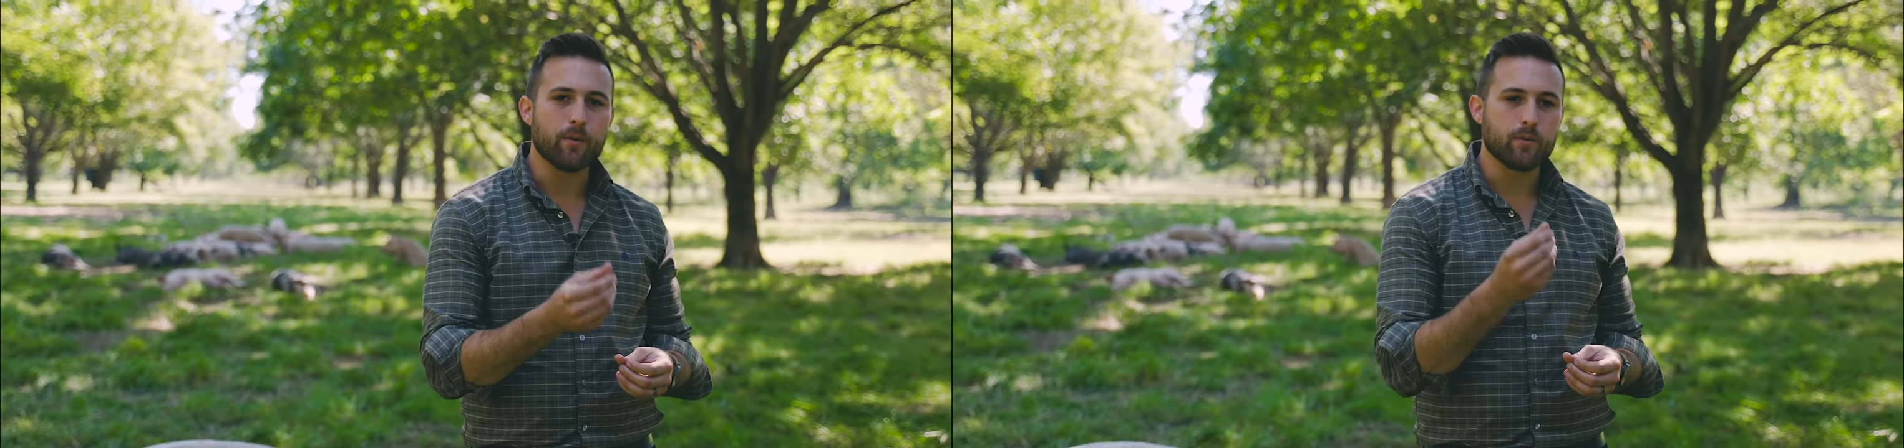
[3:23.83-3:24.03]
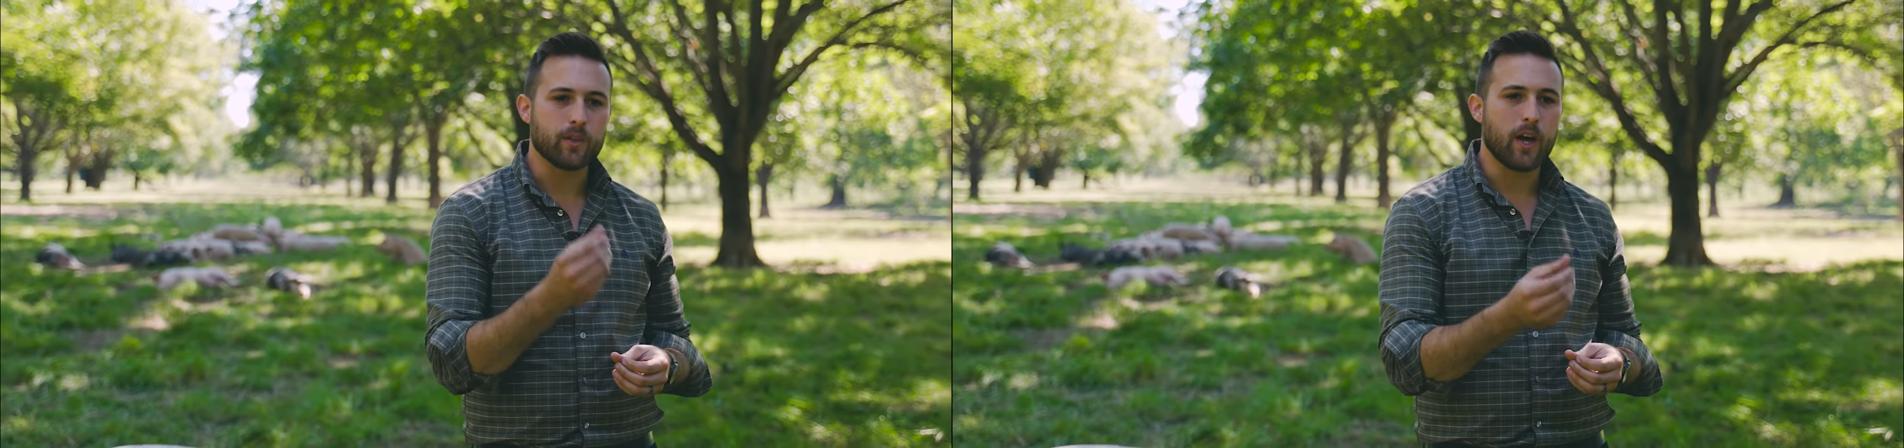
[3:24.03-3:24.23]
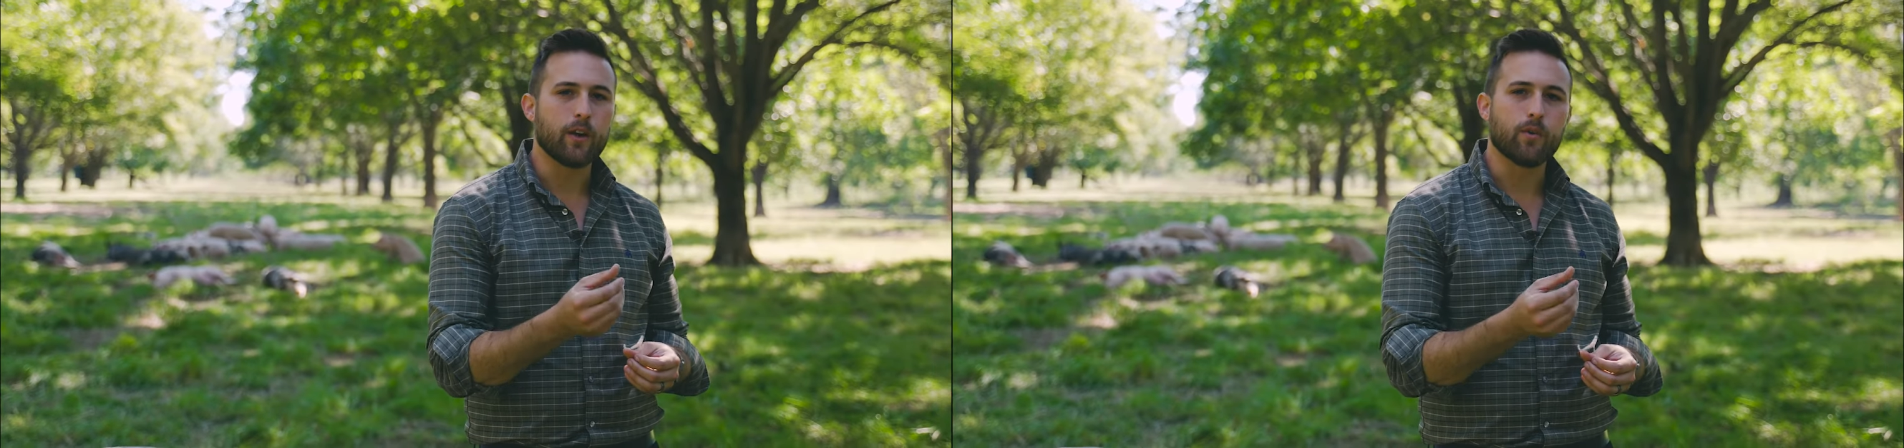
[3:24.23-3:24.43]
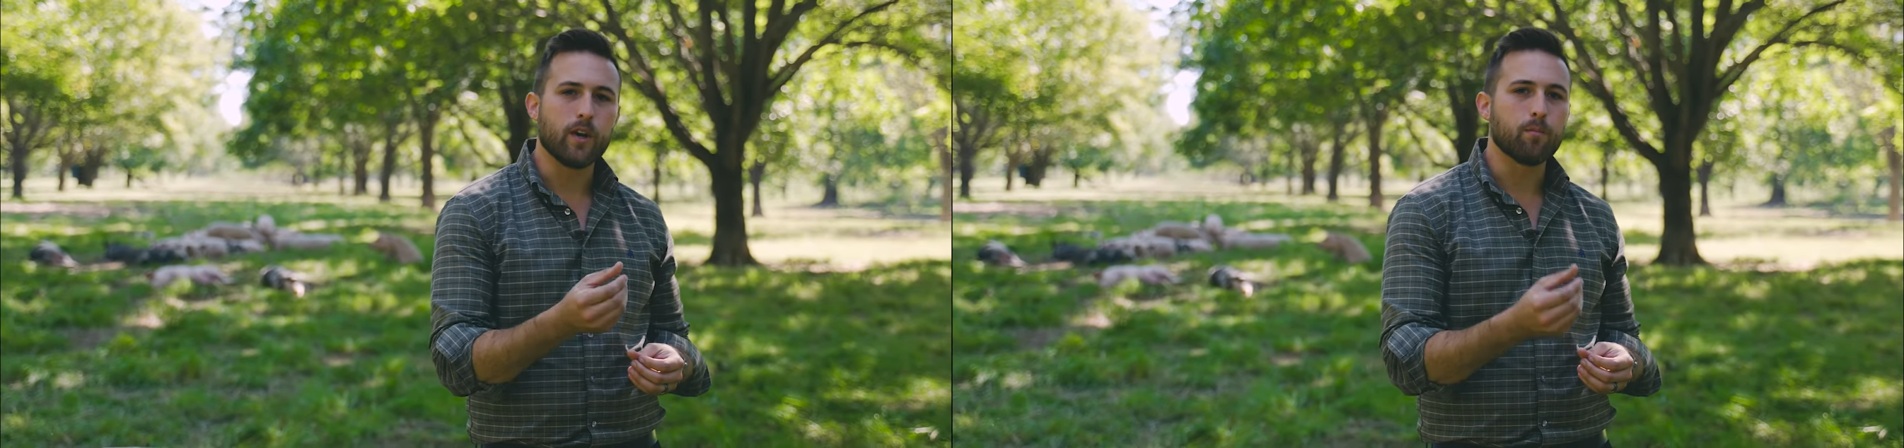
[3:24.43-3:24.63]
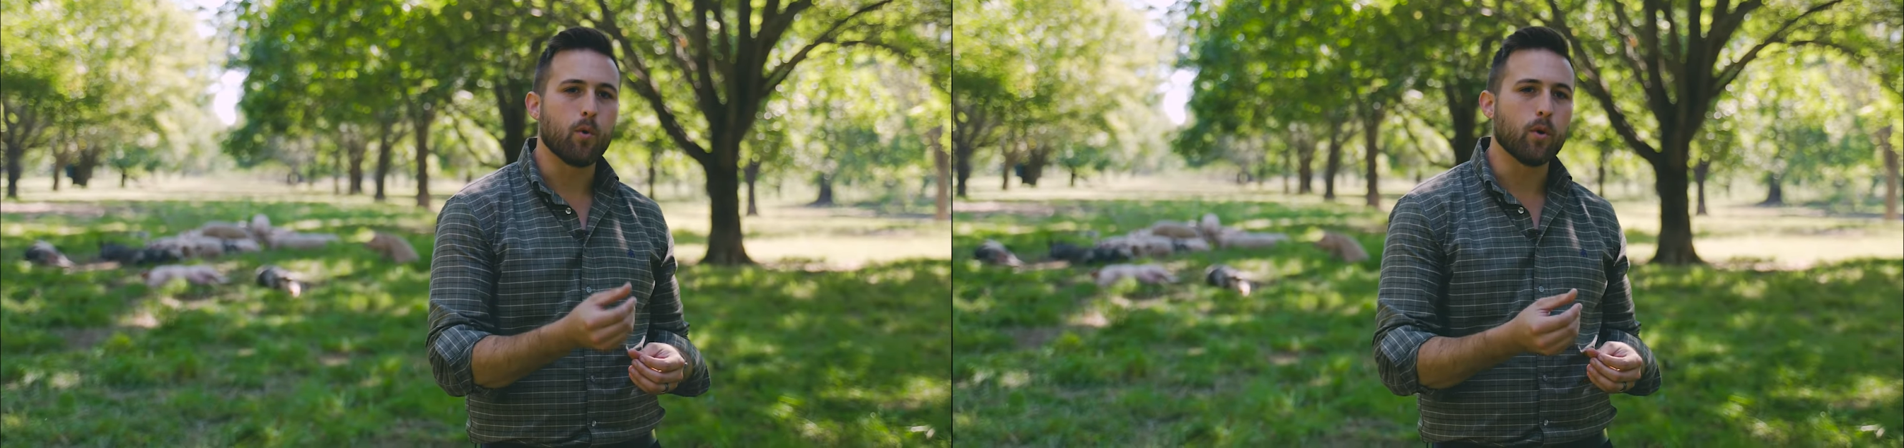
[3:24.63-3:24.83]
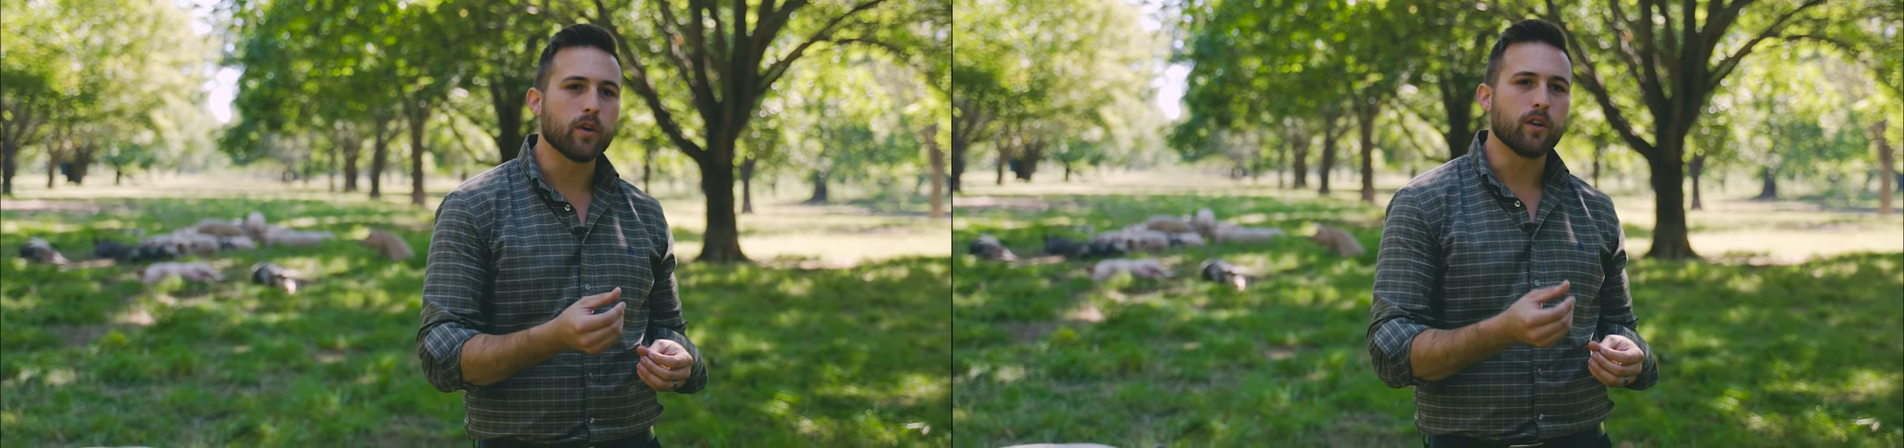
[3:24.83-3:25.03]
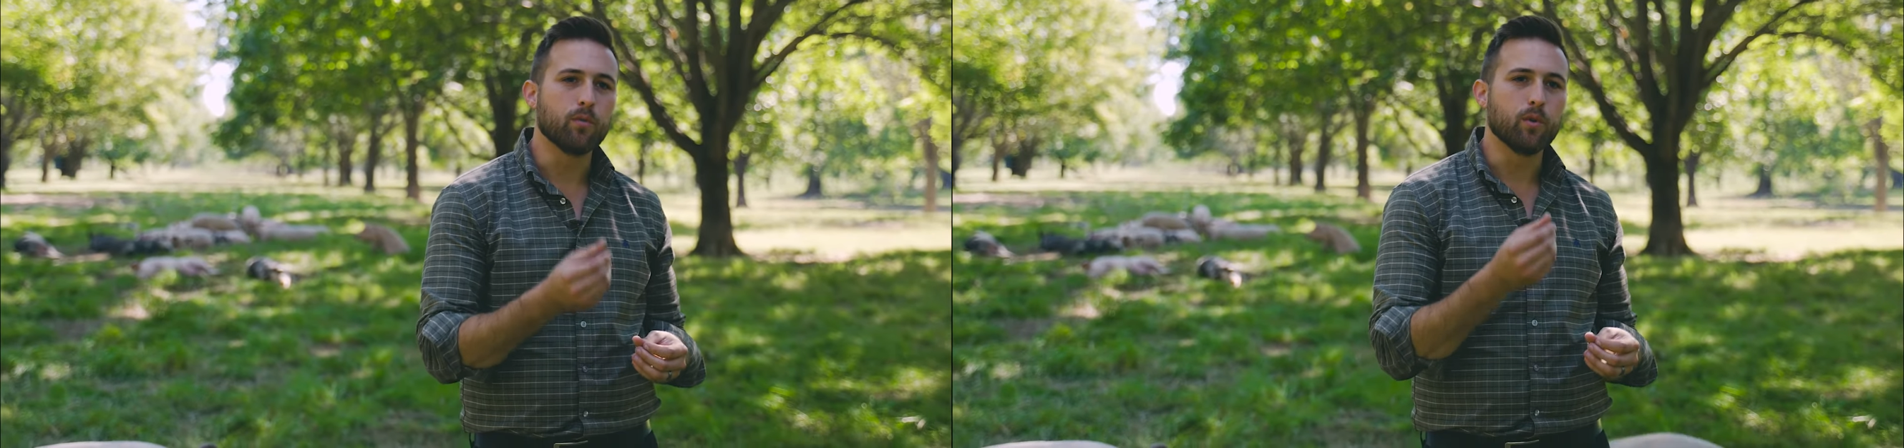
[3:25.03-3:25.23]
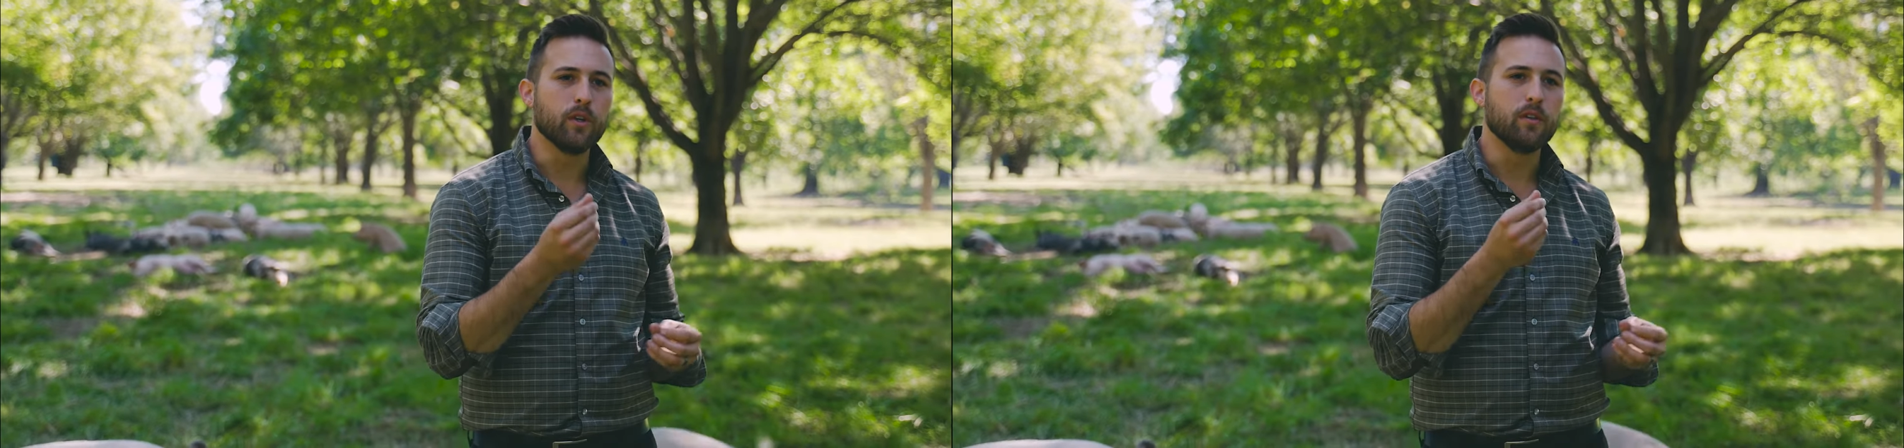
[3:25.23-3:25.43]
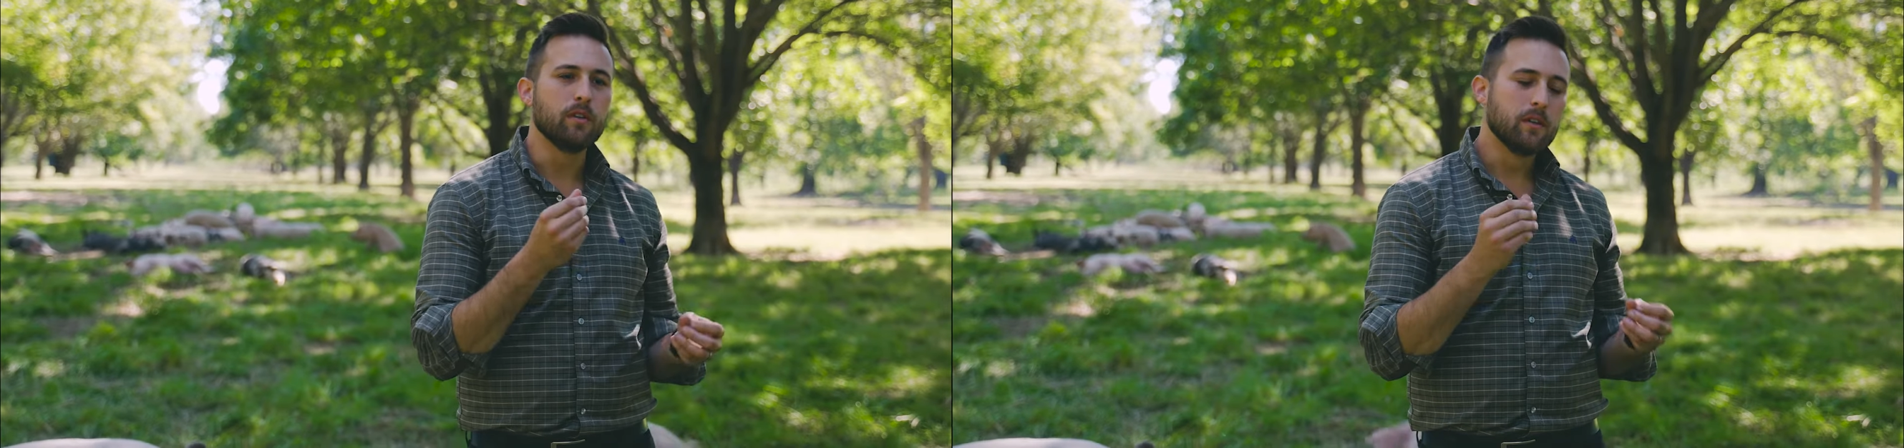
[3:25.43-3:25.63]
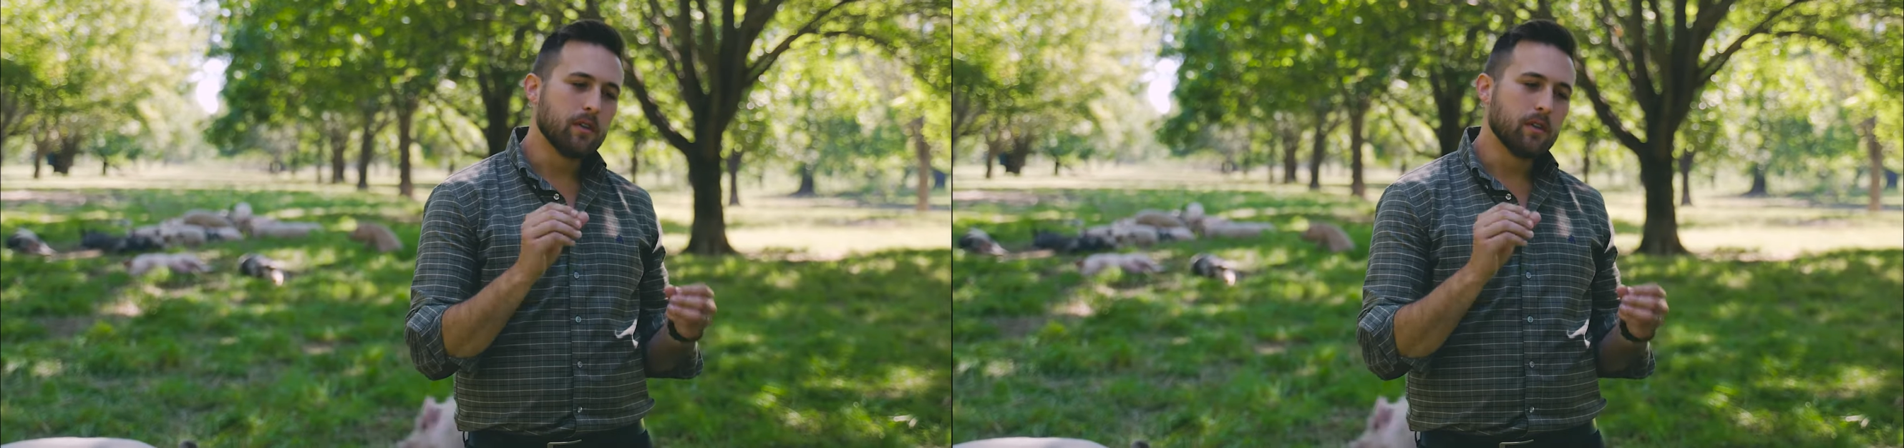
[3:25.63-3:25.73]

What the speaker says: which was high-grade pork, and really